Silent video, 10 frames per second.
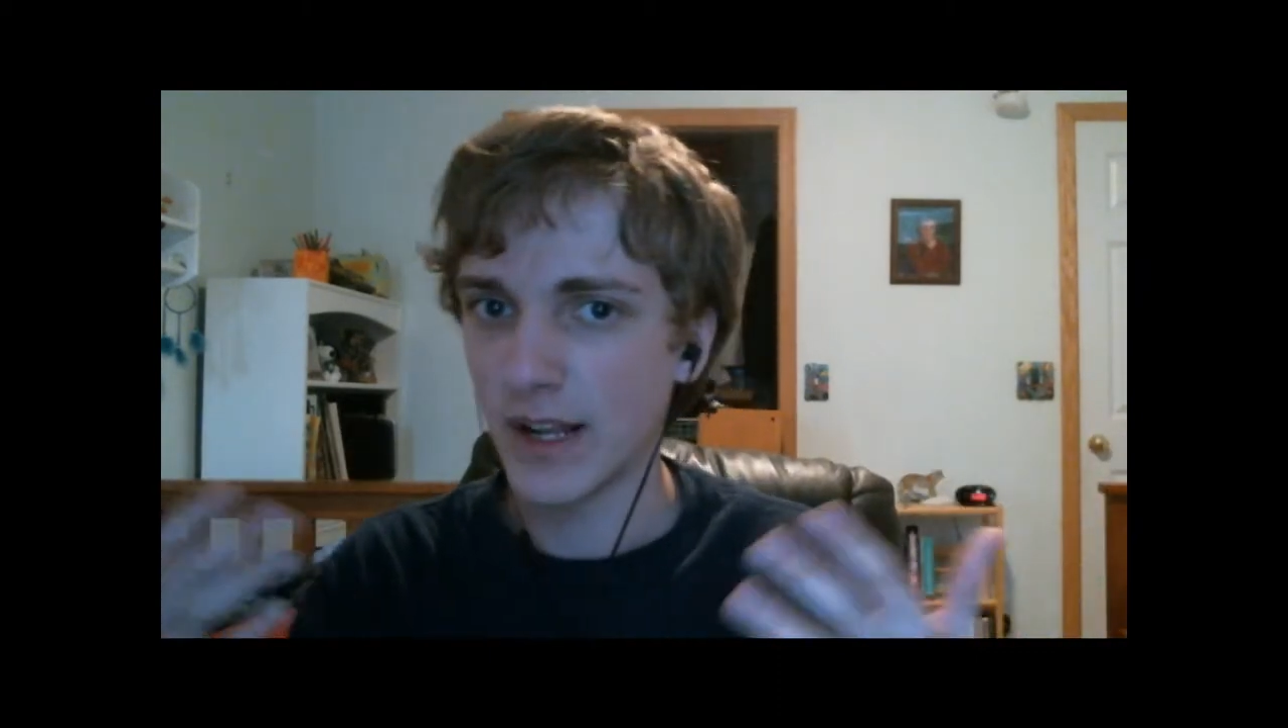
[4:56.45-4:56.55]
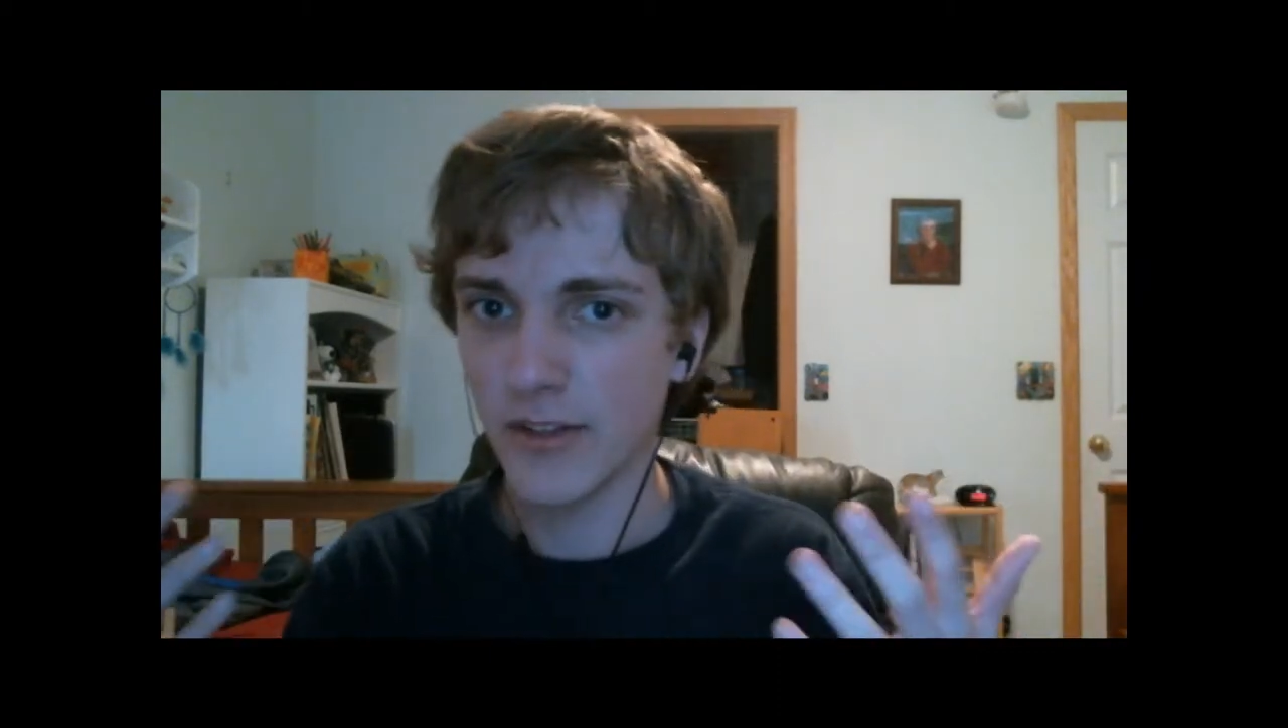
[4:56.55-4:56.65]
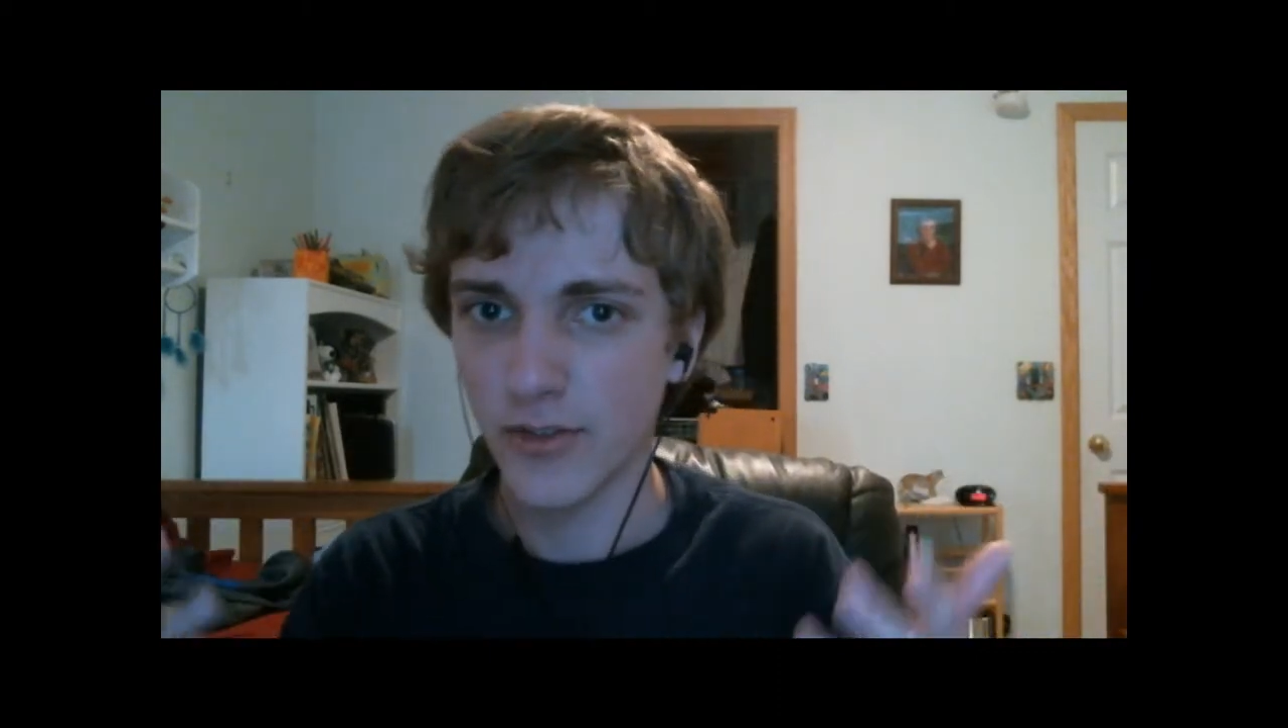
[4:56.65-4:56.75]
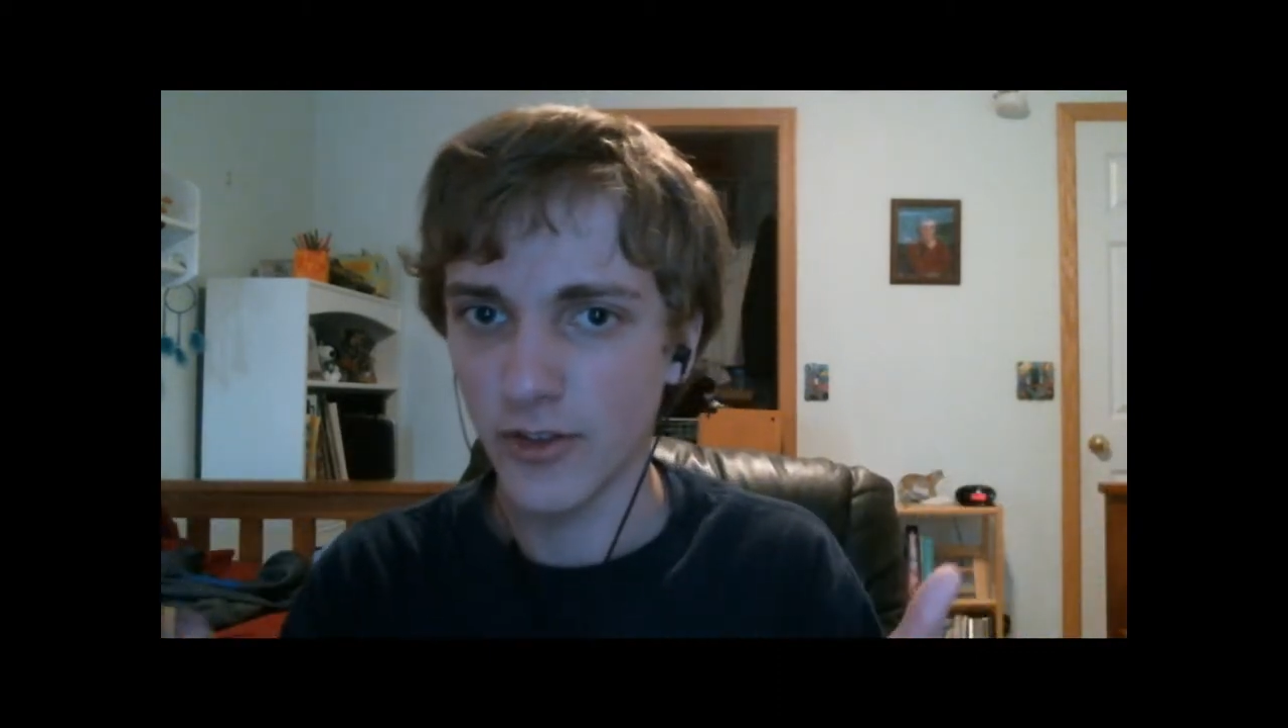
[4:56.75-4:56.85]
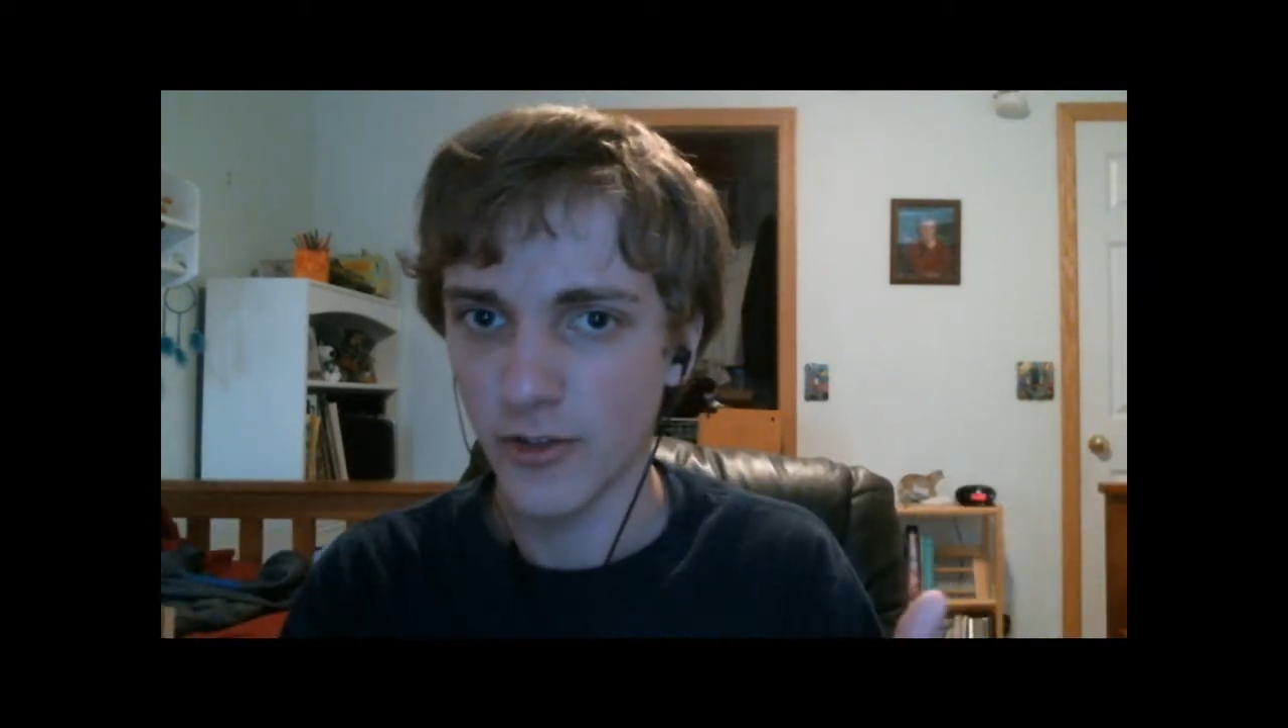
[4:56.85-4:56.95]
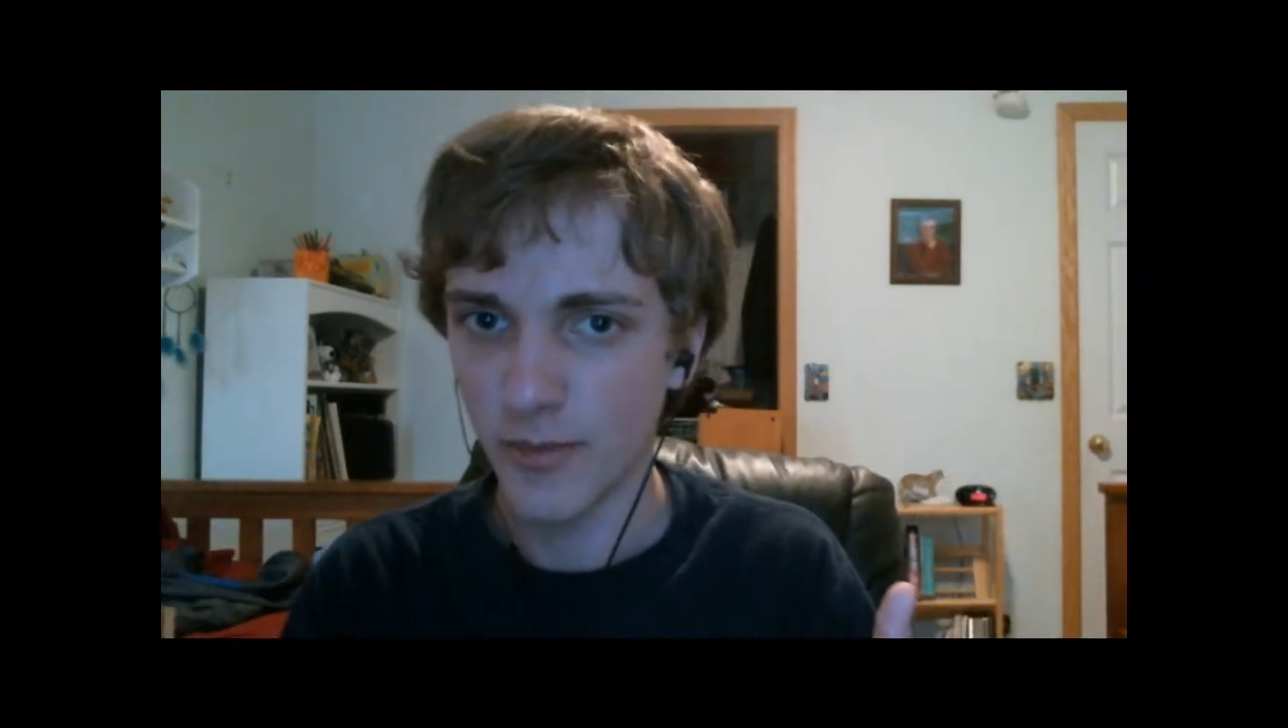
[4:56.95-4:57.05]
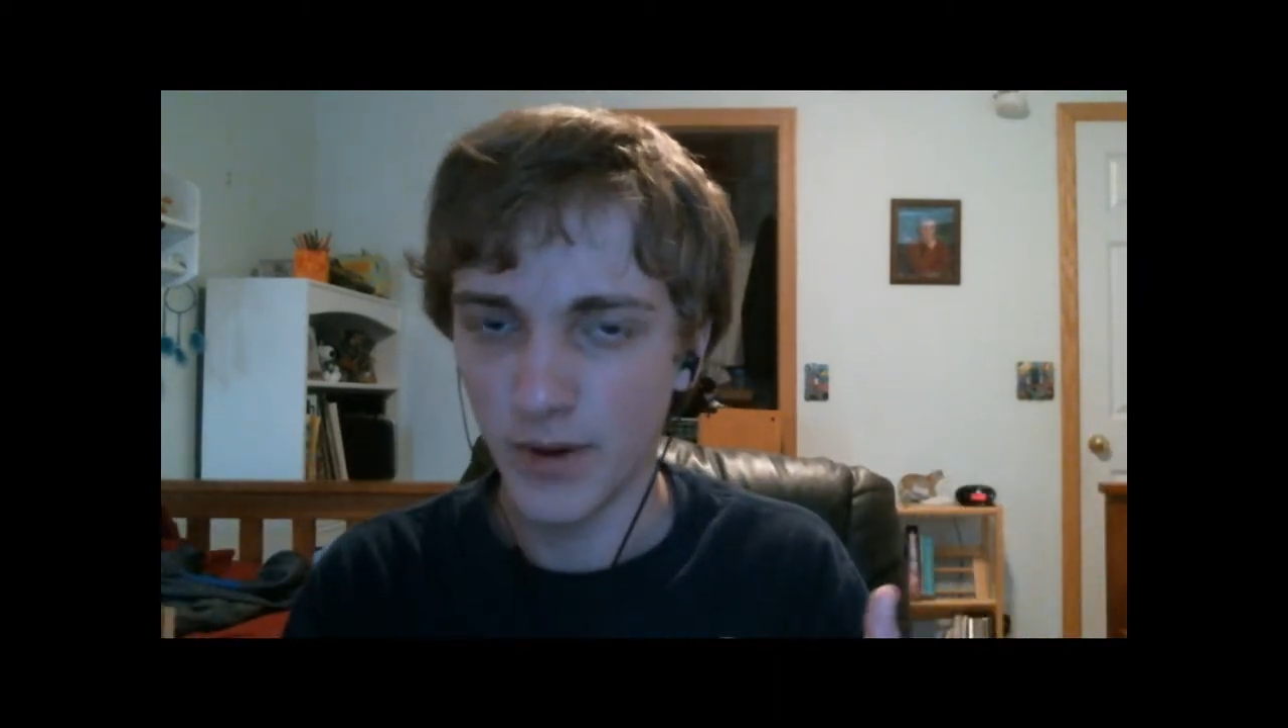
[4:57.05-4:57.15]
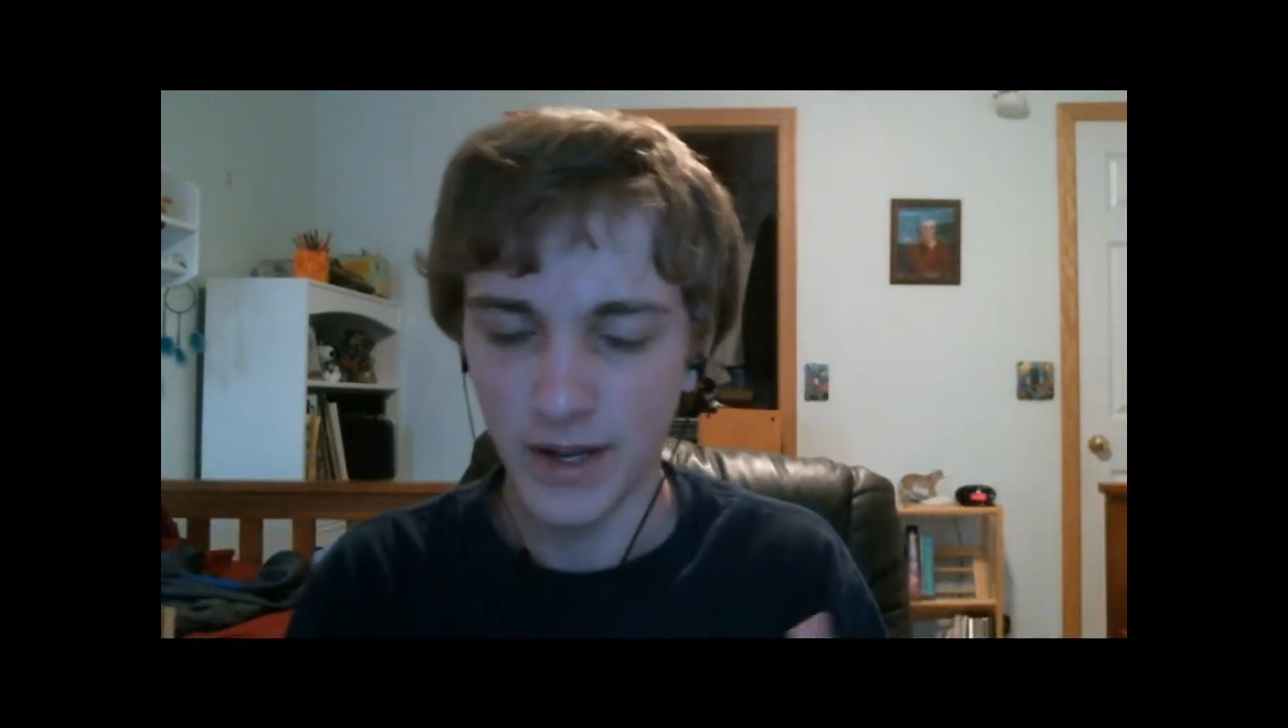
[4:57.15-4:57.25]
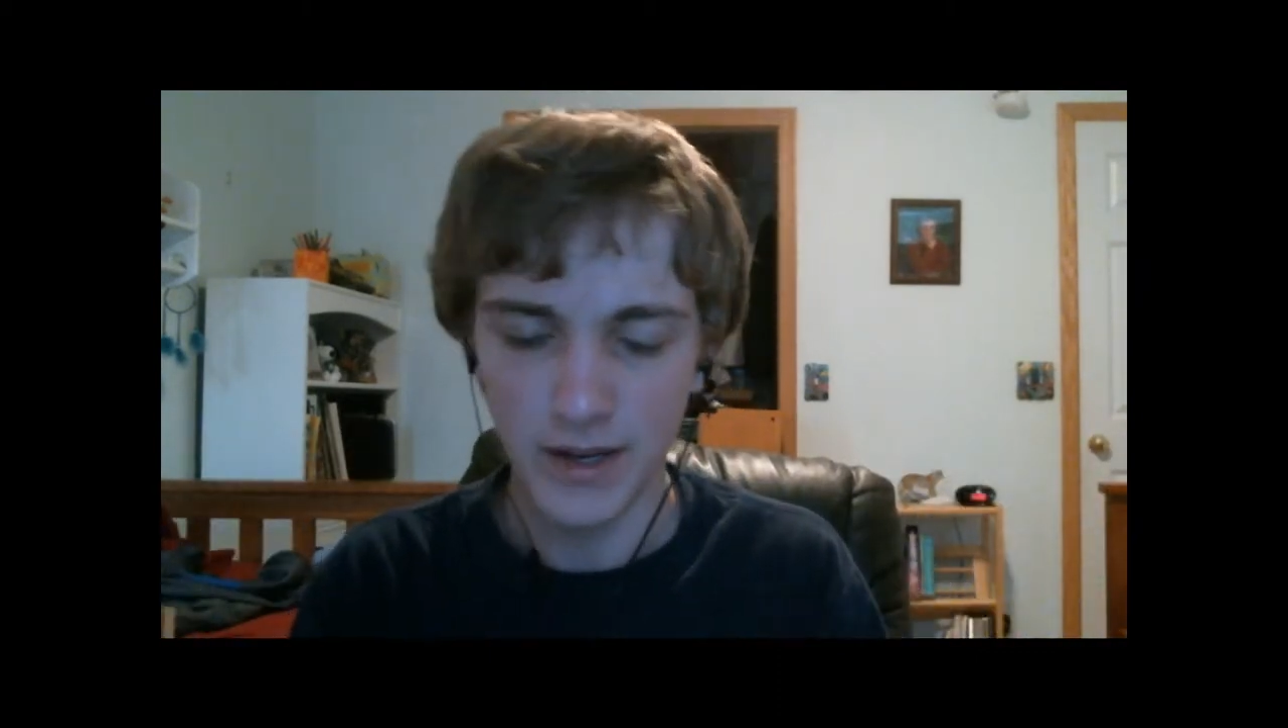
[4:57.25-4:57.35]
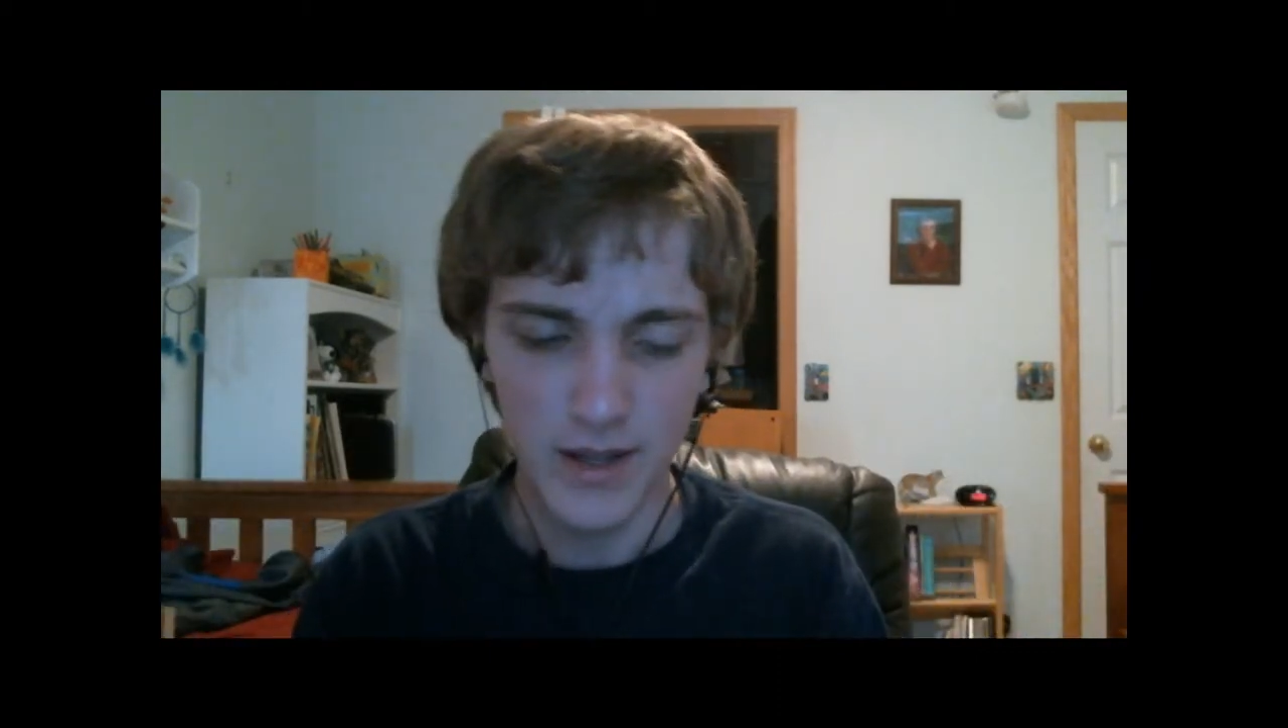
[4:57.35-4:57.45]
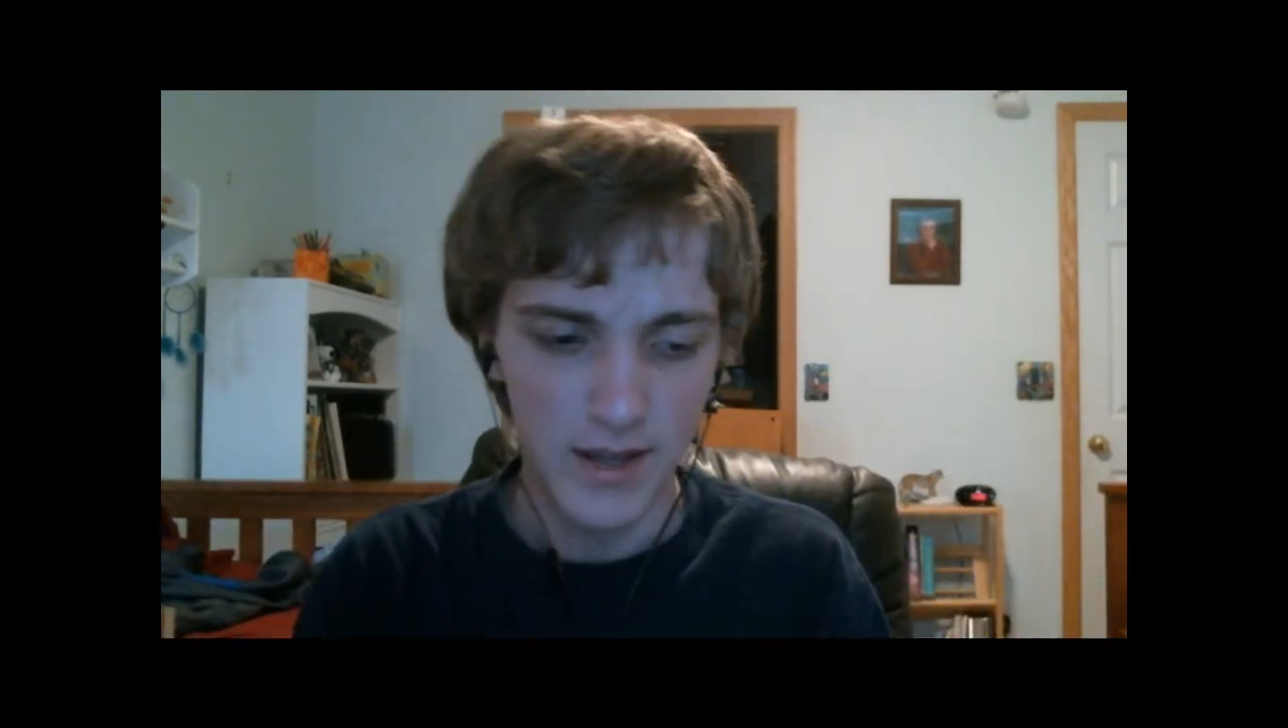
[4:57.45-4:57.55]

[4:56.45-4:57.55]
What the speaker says: else's, but